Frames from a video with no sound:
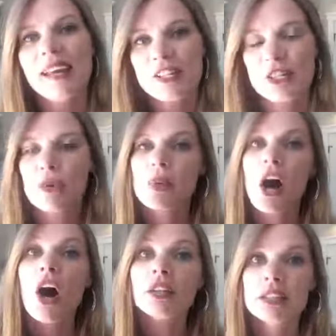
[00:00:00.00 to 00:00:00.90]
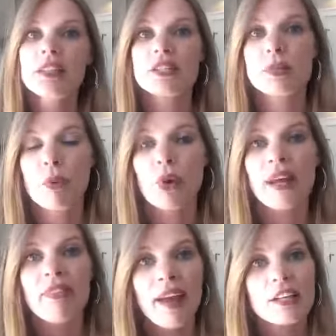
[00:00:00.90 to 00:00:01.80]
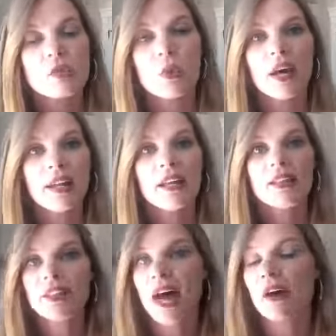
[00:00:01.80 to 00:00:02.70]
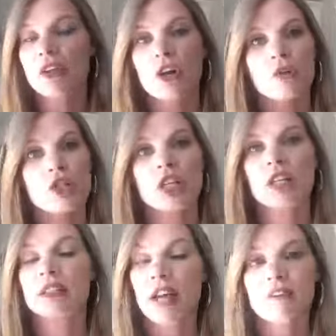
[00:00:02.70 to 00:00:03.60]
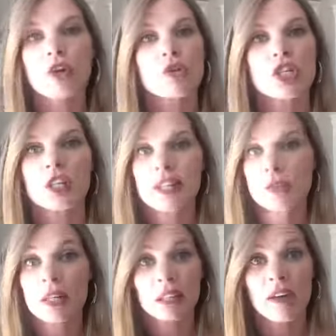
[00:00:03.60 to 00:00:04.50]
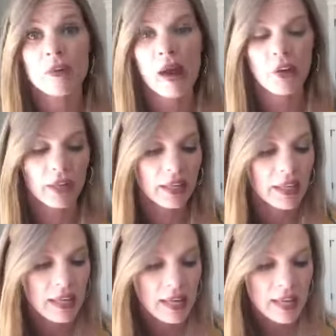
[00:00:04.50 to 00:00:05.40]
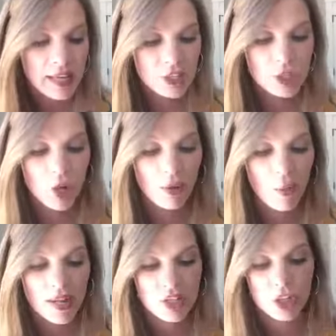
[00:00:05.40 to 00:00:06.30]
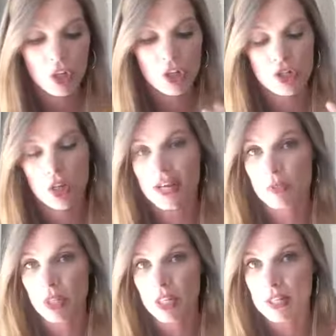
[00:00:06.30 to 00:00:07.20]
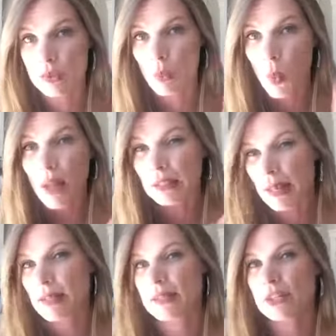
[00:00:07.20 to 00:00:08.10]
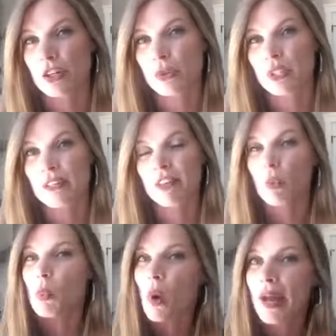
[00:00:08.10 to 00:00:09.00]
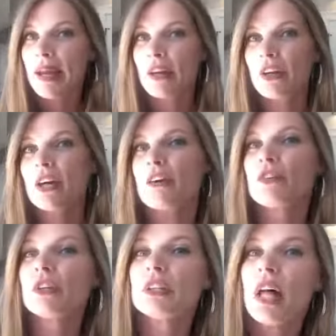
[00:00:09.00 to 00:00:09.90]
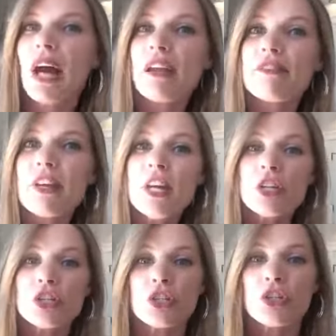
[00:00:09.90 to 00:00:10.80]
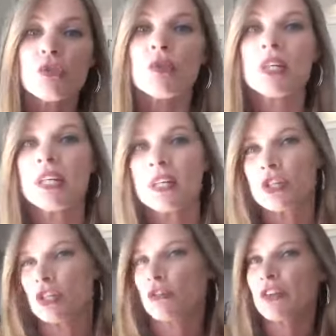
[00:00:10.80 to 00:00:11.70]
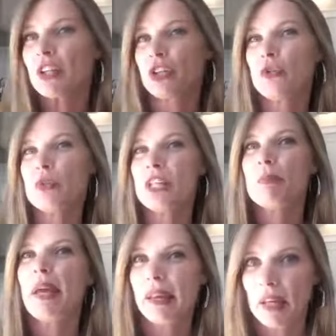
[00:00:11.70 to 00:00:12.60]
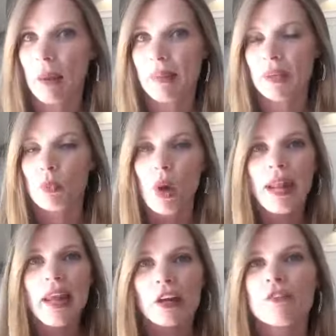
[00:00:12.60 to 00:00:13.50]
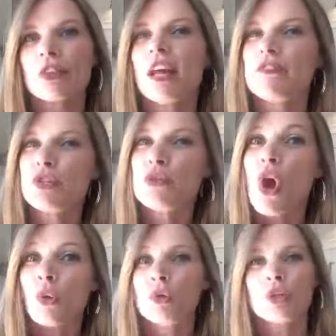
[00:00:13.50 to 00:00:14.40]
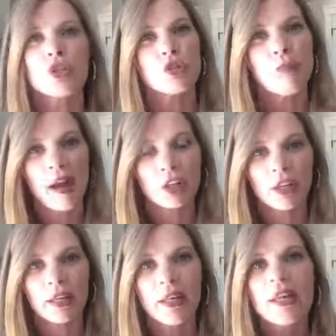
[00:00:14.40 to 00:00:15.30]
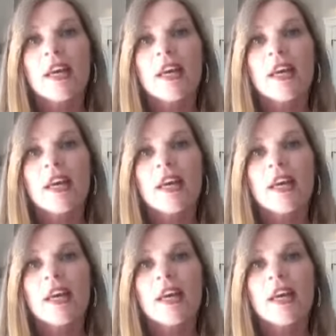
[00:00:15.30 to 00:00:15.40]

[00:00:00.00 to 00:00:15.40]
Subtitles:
So we all need the support. And that's what the health coaching, life coaching, that's what I love about it. And so I want to encourage you guys with this. What legacy are you leaving? What area of your life do you feel like you need to pick it up in? What area of your life do you know you could do better in?